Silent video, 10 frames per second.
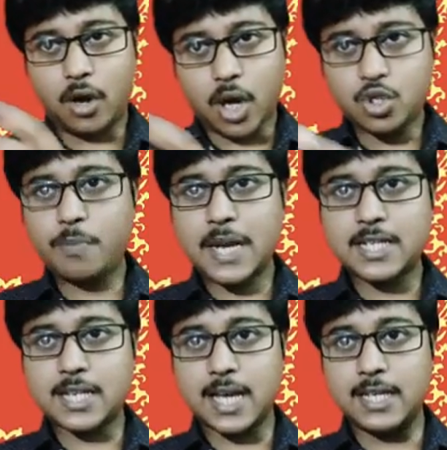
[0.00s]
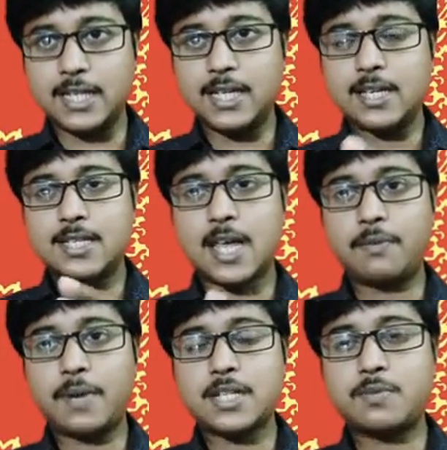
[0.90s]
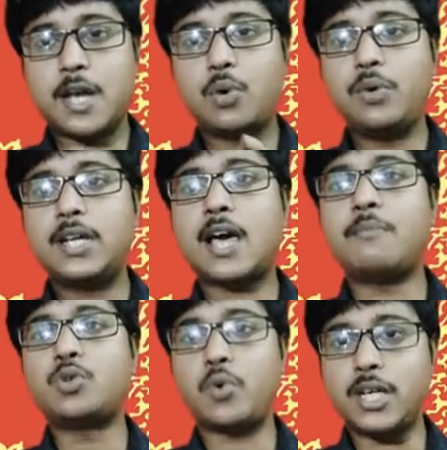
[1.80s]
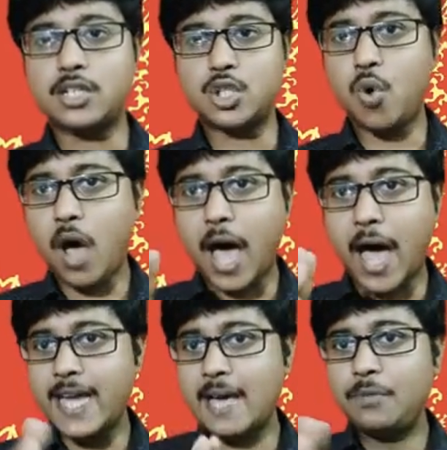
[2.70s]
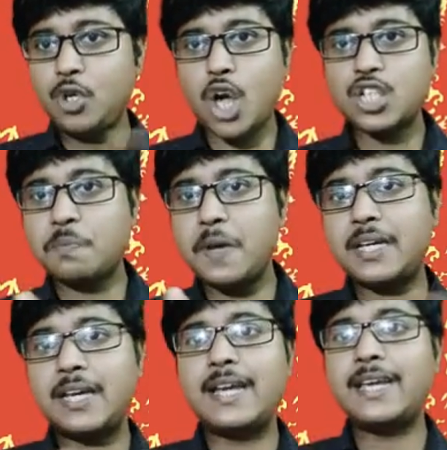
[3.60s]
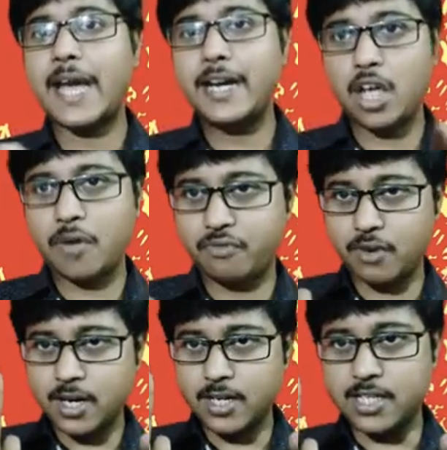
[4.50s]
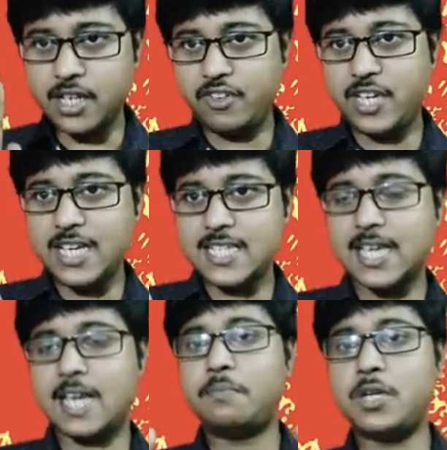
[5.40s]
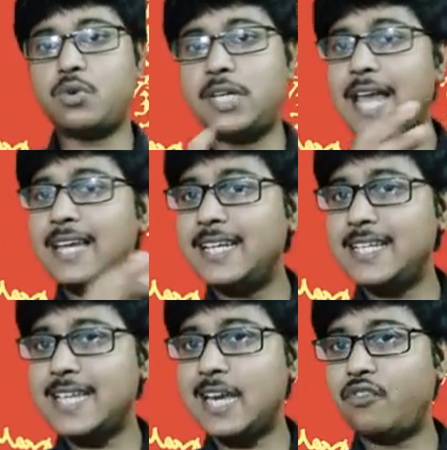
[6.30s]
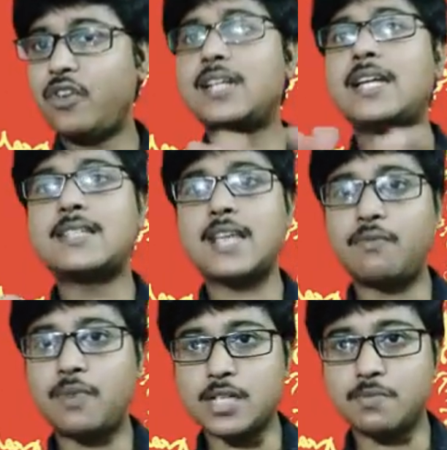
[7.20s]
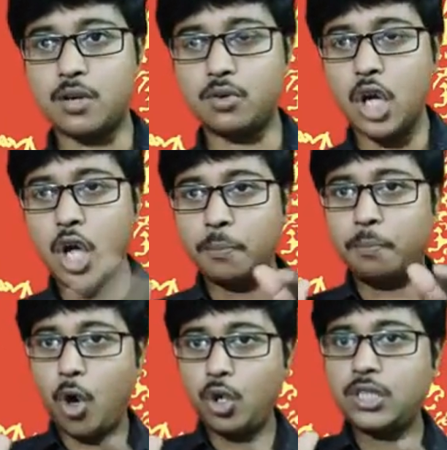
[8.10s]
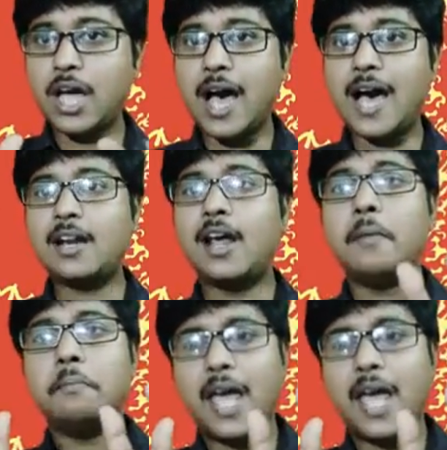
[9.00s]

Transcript: automatically surplus value will come to it. So I am not making any kind of deviation between alienation effect and surplus value. Both are